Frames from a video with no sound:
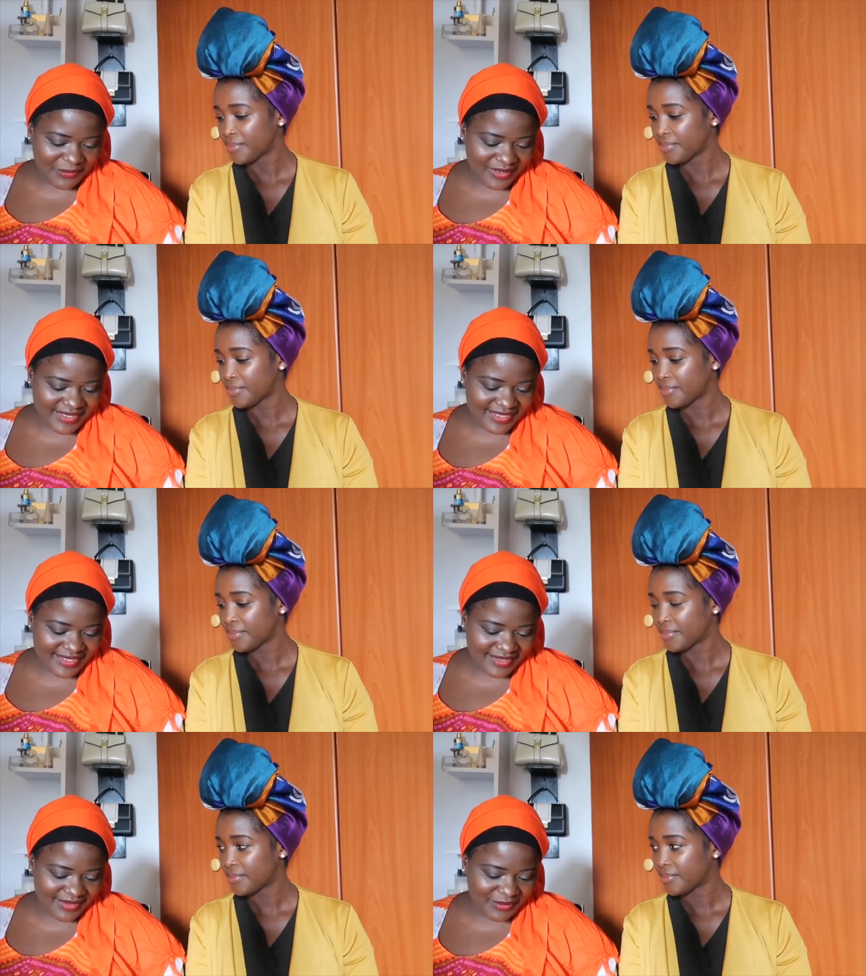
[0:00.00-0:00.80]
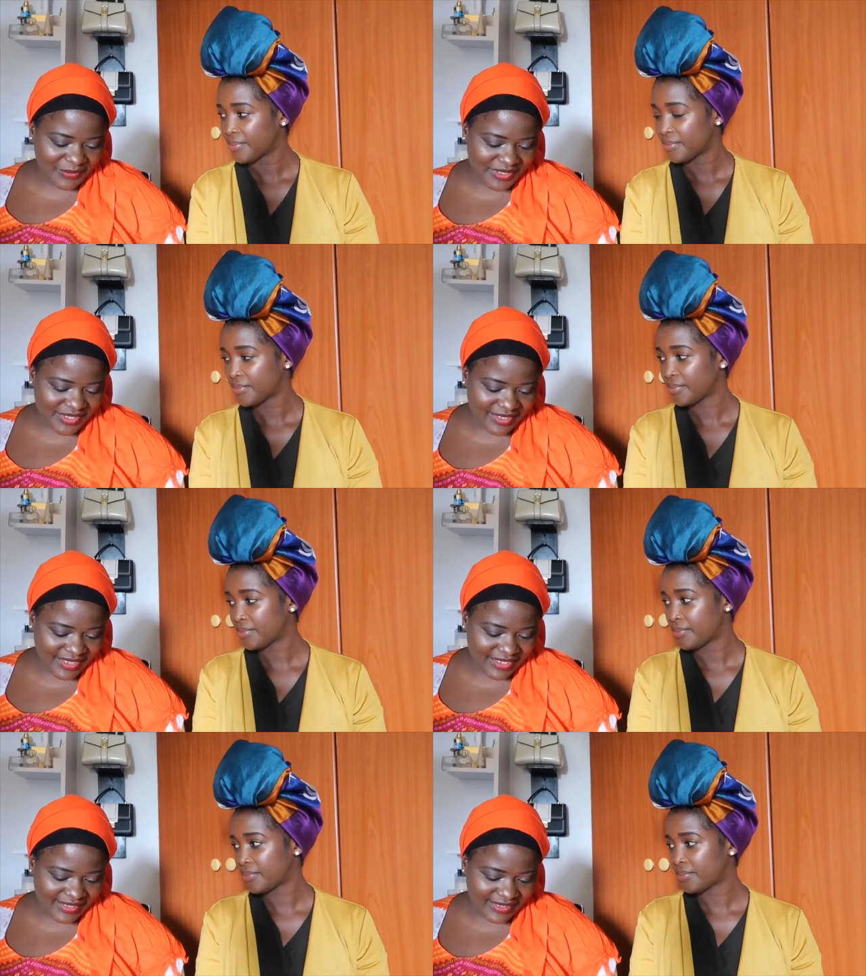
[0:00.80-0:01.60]
Speaker 1: Which
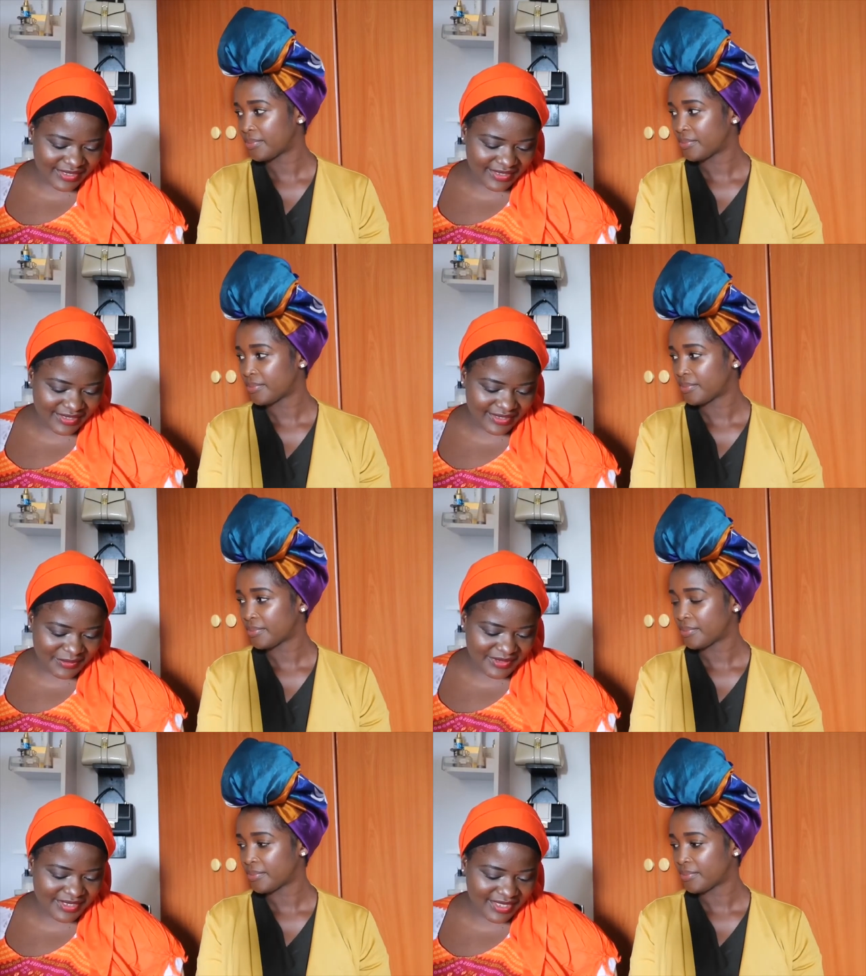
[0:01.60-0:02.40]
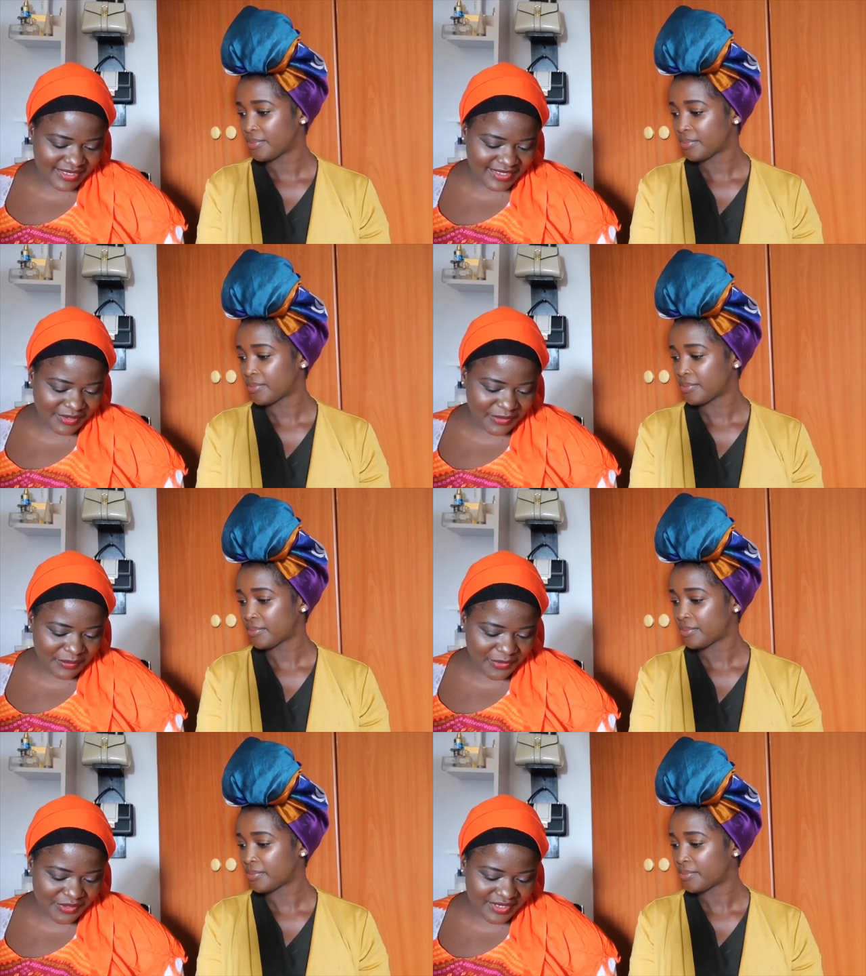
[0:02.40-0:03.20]
things are you
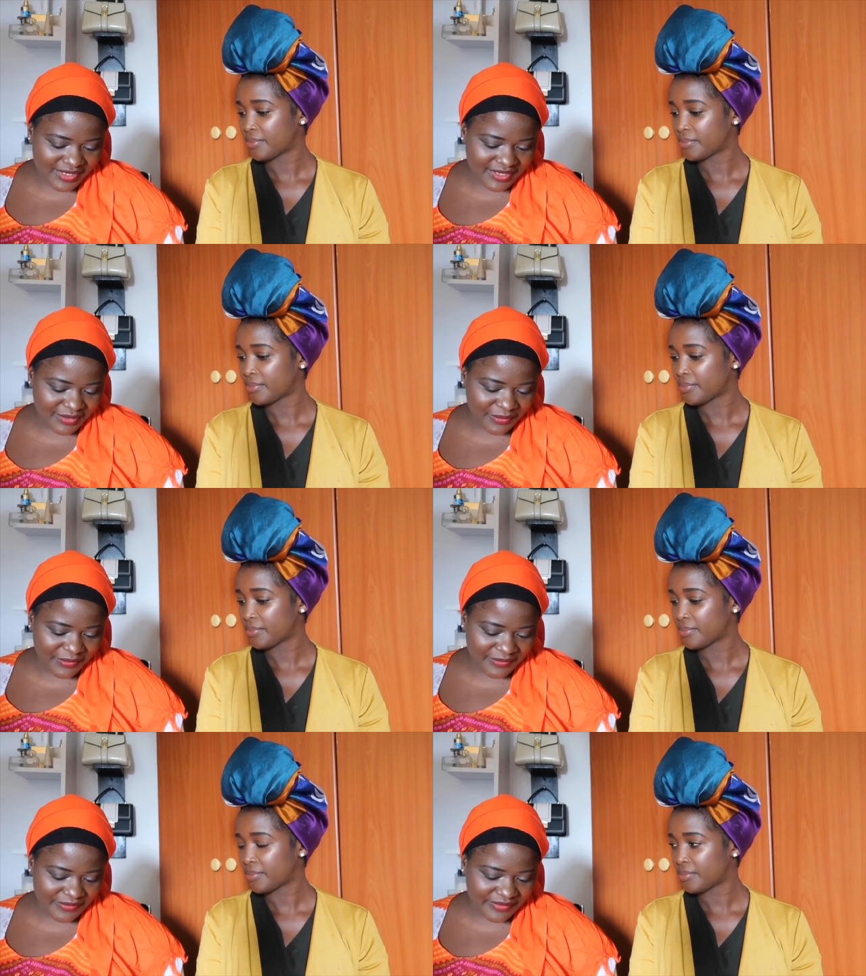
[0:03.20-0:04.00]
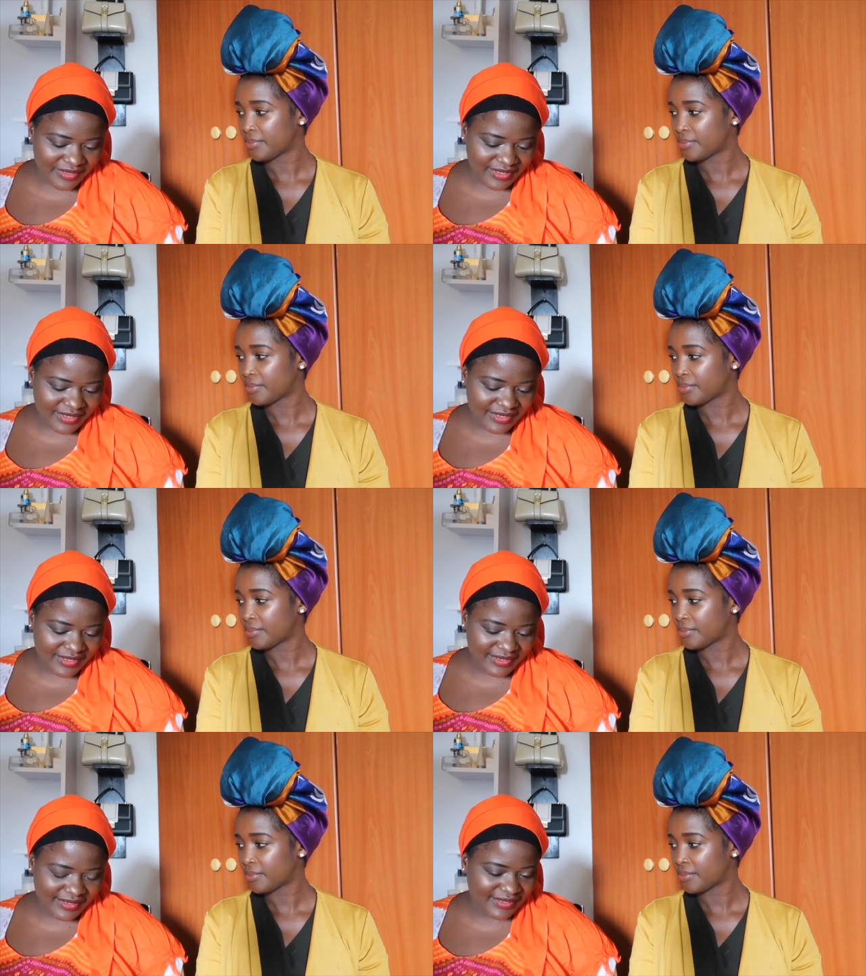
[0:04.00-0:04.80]
most
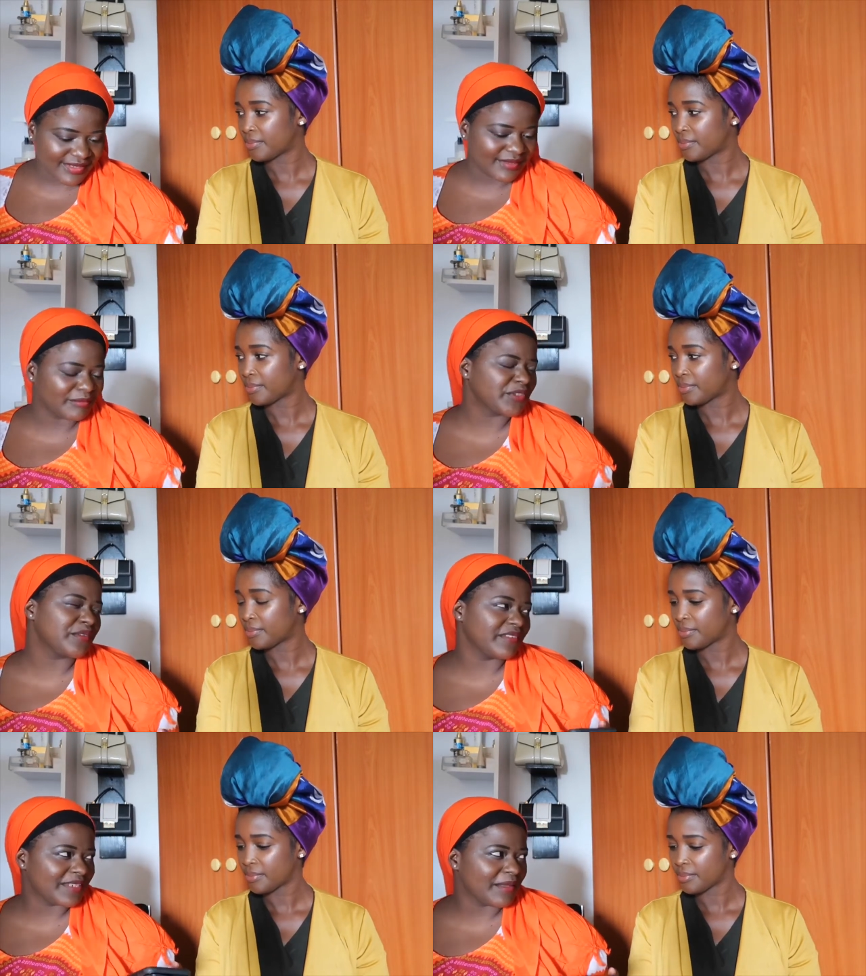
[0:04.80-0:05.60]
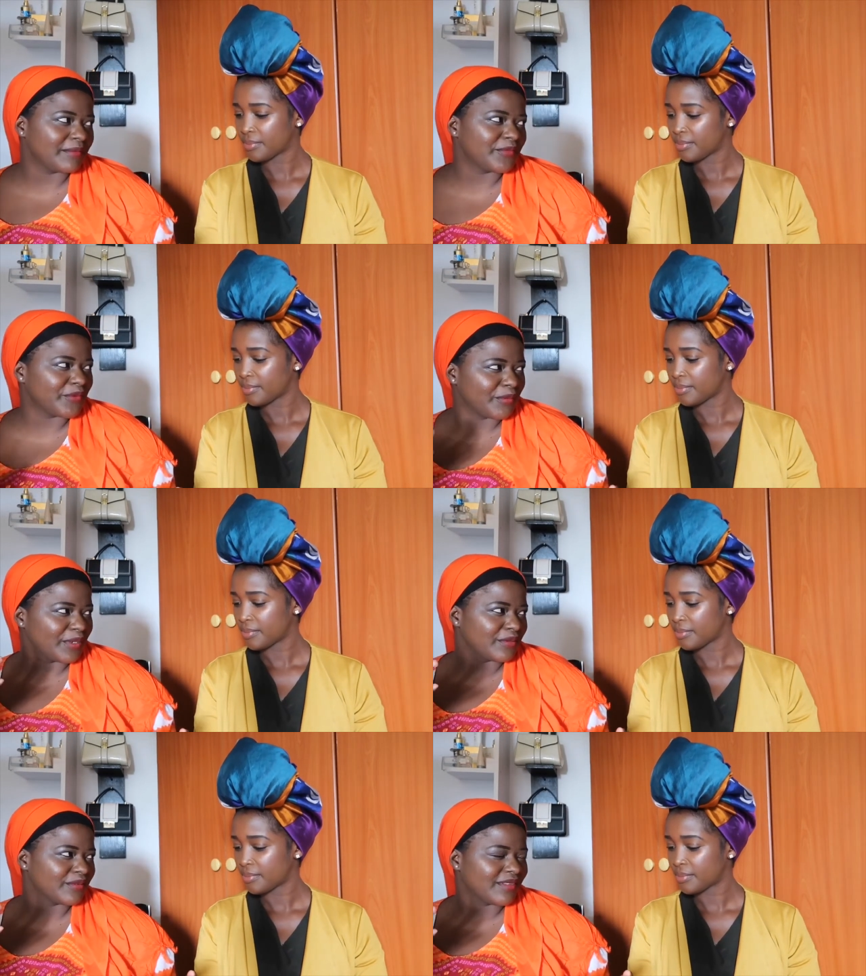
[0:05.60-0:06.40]
of the
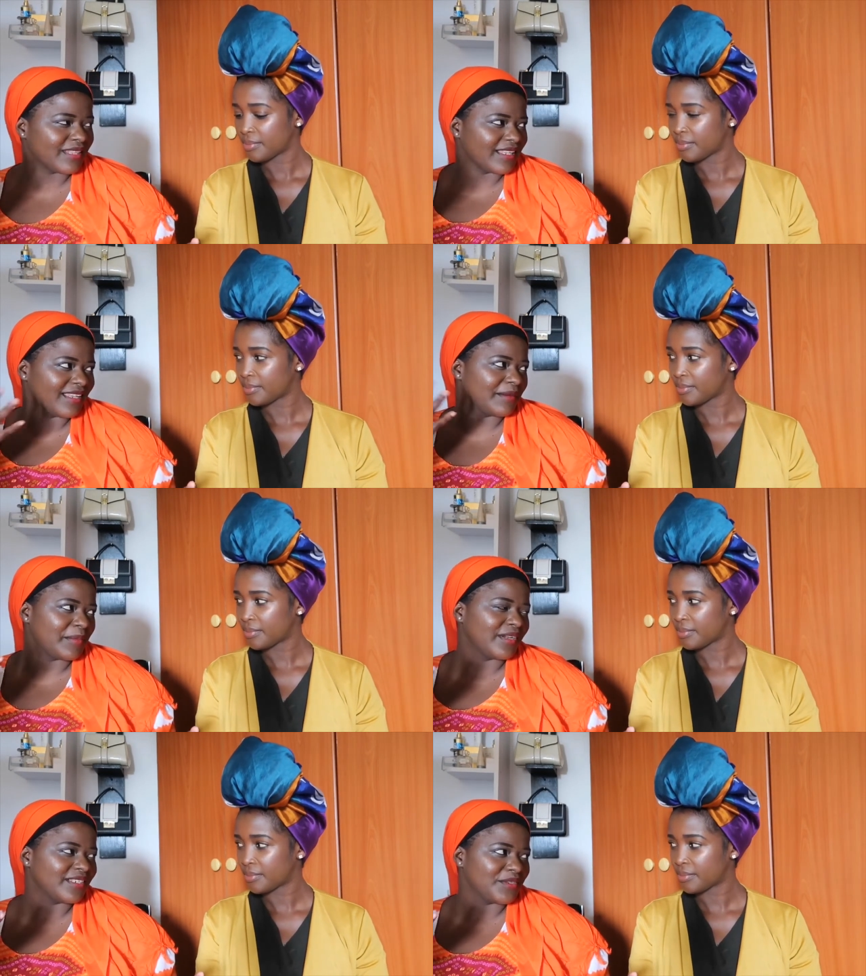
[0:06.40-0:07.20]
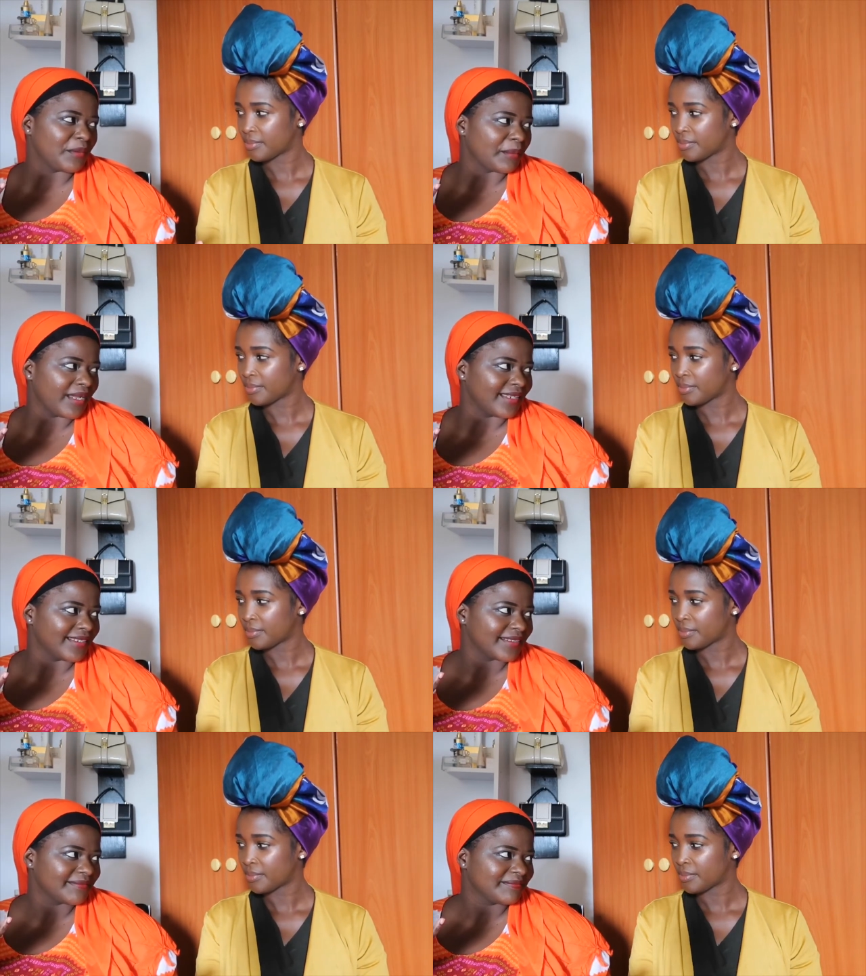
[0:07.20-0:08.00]
time thinking about in your
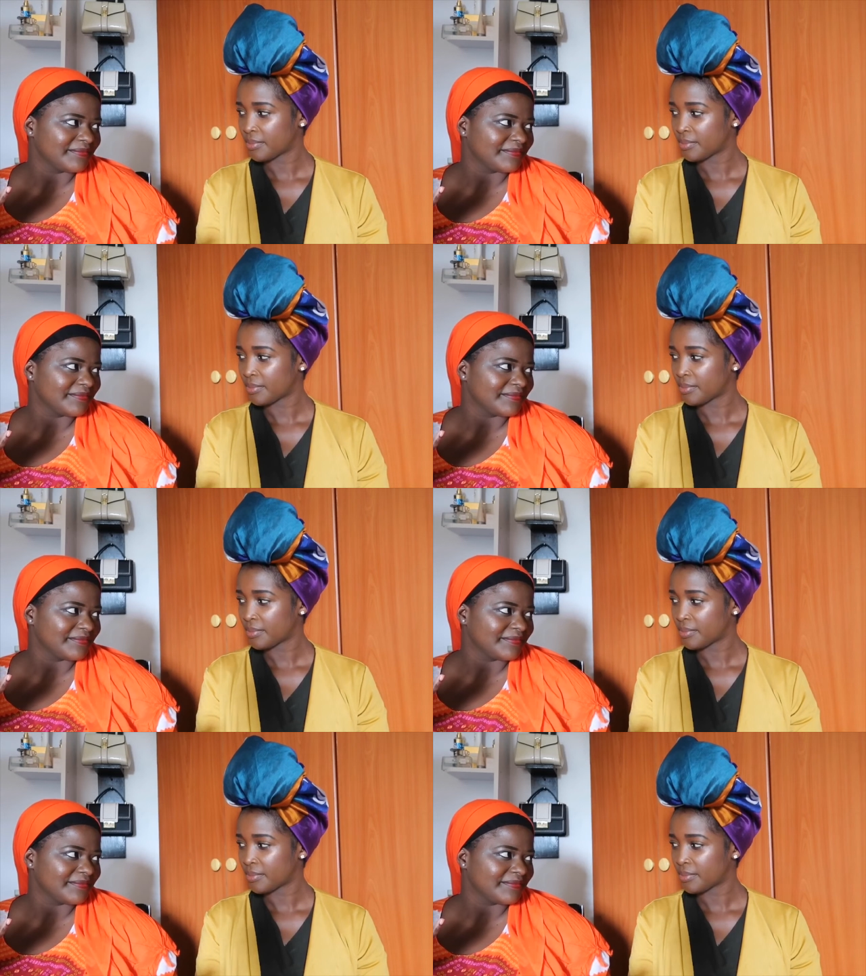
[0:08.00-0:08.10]
mind?